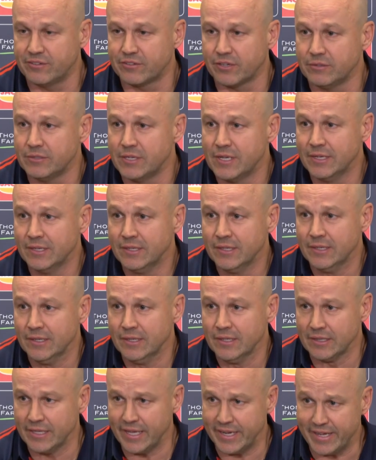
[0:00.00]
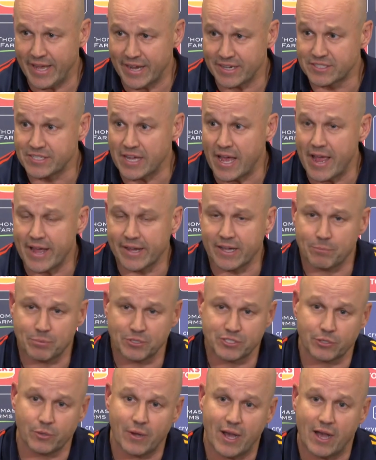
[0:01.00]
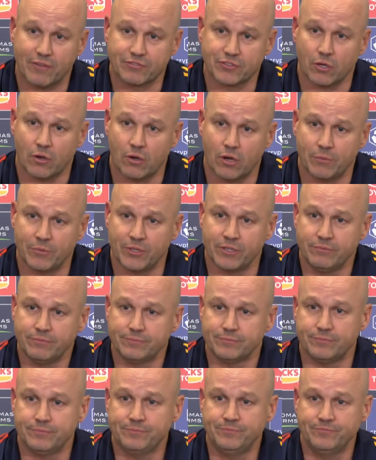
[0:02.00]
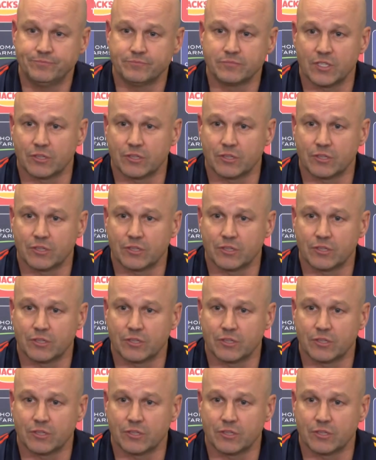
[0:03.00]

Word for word: So Laddie had a tag up until half time and